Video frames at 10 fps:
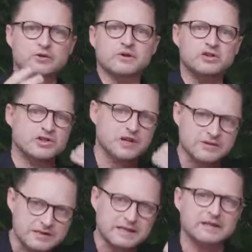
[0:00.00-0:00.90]
you can
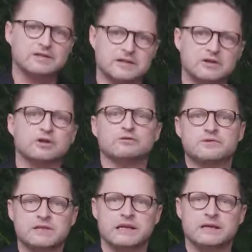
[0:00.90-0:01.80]
share the data that
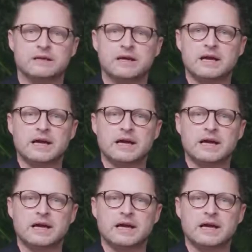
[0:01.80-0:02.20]
you've seen.